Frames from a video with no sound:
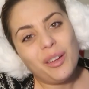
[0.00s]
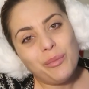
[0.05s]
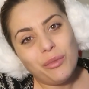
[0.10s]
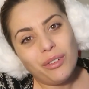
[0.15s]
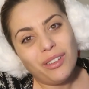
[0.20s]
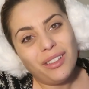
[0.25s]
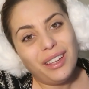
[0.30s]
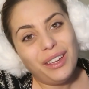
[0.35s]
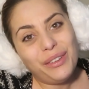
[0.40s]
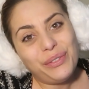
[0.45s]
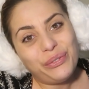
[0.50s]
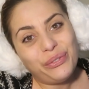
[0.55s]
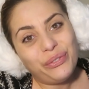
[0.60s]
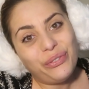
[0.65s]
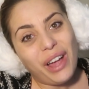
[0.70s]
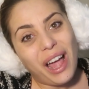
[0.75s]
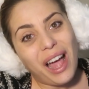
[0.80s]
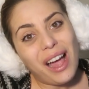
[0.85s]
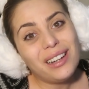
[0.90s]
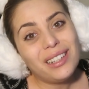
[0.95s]
I'm really
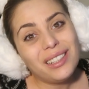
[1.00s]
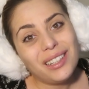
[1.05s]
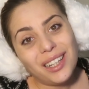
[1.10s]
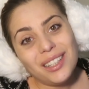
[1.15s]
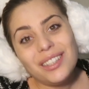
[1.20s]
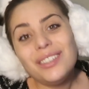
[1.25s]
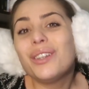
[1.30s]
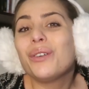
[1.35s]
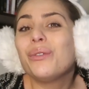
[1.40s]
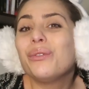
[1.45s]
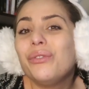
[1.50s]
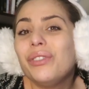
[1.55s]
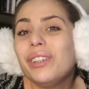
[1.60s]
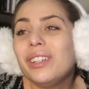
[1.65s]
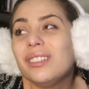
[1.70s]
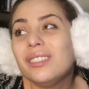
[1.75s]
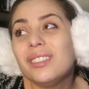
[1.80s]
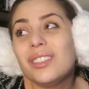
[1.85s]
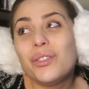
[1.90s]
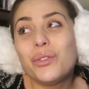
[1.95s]
fat and I don't
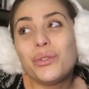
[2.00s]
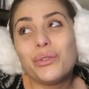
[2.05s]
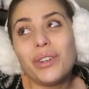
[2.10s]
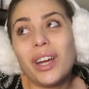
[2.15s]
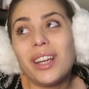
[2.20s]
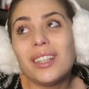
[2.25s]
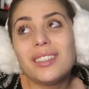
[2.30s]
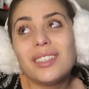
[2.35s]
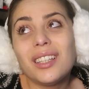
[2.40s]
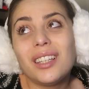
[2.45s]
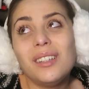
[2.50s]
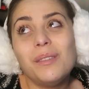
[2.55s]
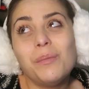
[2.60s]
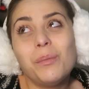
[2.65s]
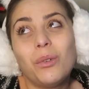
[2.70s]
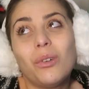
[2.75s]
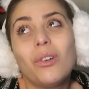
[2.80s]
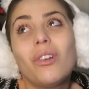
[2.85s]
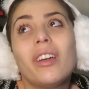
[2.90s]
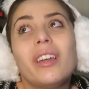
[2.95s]
fit in a dress
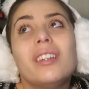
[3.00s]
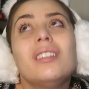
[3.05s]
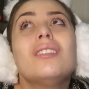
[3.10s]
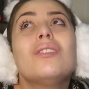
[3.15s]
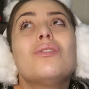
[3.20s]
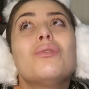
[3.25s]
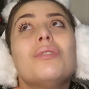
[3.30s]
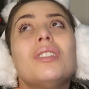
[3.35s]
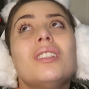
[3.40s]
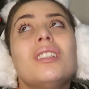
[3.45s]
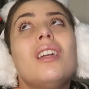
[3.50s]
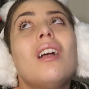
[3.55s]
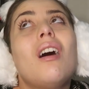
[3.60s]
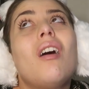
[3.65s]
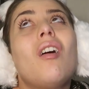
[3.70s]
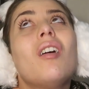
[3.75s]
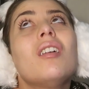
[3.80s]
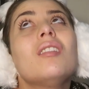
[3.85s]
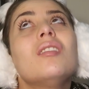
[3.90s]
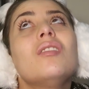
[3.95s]
anymore, and it's really
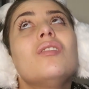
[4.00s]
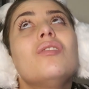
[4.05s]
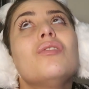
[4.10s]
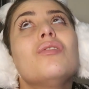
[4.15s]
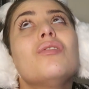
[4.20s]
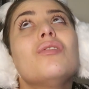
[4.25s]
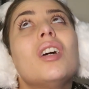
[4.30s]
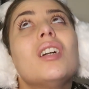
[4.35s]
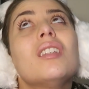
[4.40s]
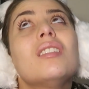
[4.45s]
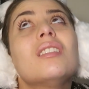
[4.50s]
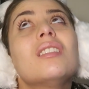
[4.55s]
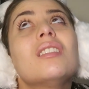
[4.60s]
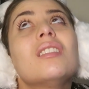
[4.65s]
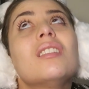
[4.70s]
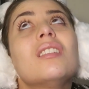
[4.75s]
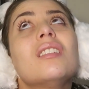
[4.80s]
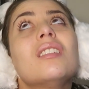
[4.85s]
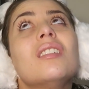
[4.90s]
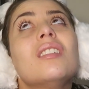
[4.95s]
hard to
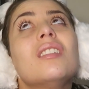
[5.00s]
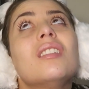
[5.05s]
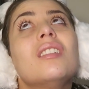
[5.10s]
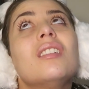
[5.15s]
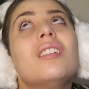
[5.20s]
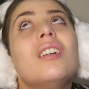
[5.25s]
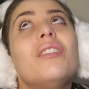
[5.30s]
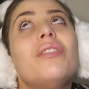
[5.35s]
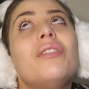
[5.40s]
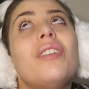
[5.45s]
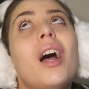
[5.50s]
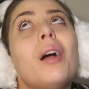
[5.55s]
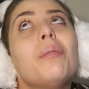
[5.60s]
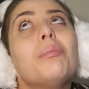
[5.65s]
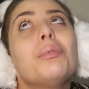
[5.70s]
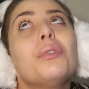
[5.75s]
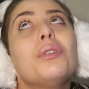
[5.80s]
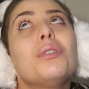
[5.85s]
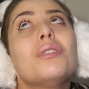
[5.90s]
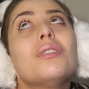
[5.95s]
dress a
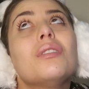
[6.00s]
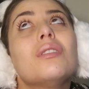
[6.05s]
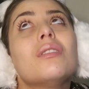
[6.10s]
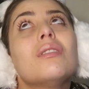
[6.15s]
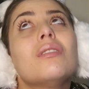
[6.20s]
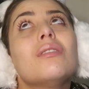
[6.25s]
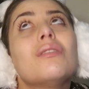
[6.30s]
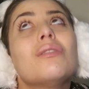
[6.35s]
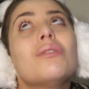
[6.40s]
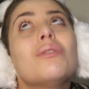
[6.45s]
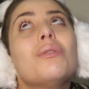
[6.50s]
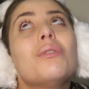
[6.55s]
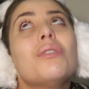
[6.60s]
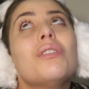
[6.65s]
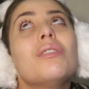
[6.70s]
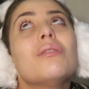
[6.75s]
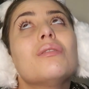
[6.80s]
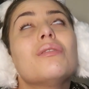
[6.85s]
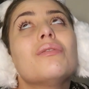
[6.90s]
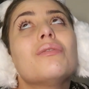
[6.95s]
fat person,
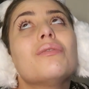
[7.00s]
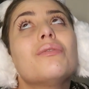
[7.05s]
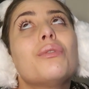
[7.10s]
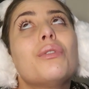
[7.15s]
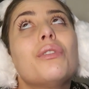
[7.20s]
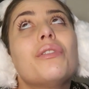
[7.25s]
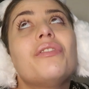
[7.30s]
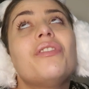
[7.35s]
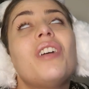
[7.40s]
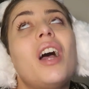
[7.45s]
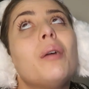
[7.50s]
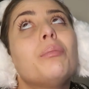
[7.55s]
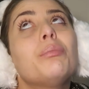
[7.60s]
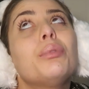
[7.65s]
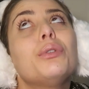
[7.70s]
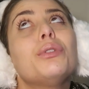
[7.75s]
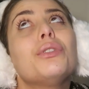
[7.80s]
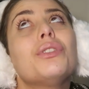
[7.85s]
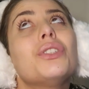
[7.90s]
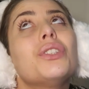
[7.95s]
or for a fat
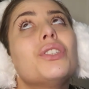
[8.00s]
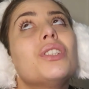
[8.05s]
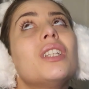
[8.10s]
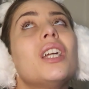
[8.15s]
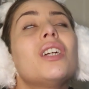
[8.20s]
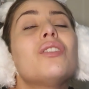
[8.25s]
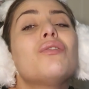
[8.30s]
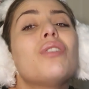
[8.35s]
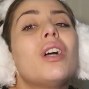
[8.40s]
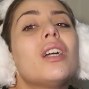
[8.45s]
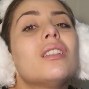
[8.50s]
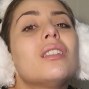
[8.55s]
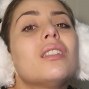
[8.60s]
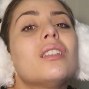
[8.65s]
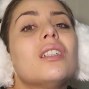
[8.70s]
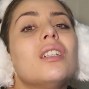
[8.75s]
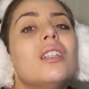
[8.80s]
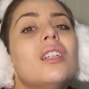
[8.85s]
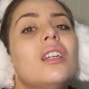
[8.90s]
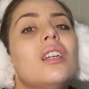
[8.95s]
person to get
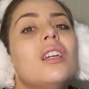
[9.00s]
dressed.